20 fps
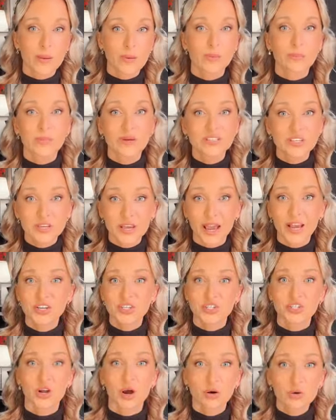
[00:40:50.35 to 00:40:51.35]
Remember,
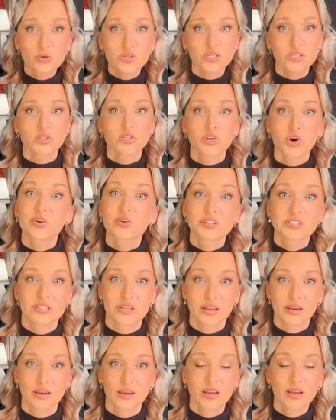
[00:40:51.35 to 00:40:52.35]
medication also
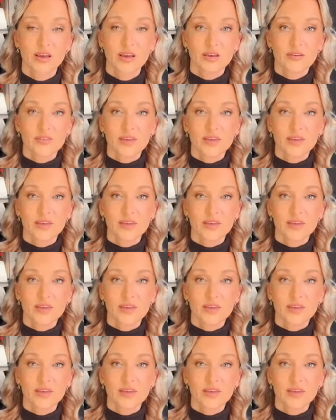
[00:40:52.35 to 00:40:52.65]
toxic.